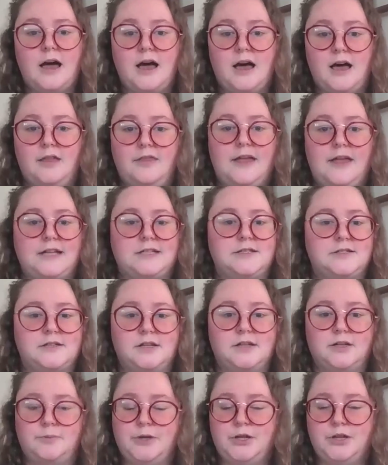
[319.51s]
That's
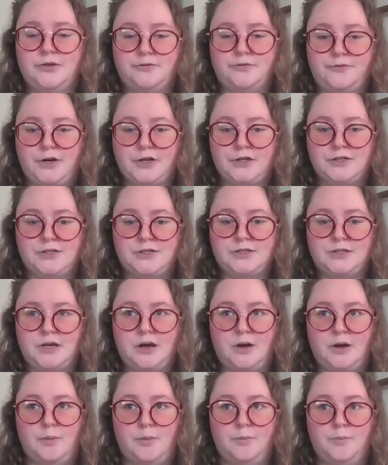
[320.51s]
going to be the first
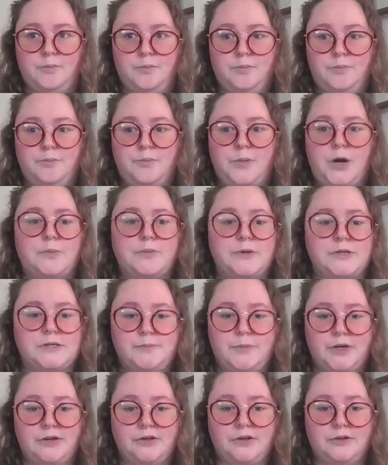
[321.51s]

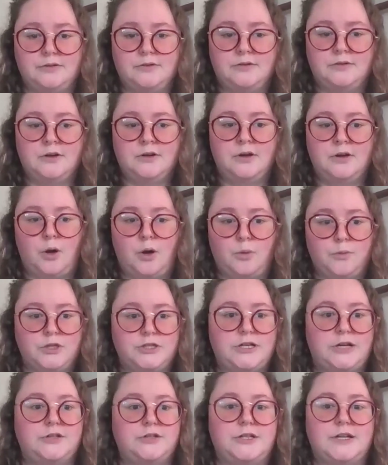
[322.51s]
purpose-built
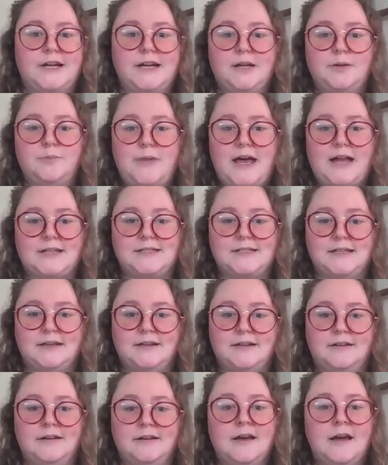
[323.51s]
homeless shelter in
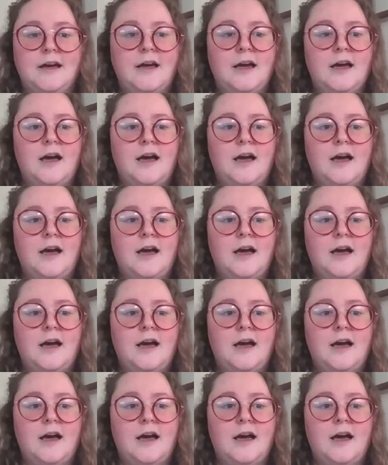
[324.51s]
Madison.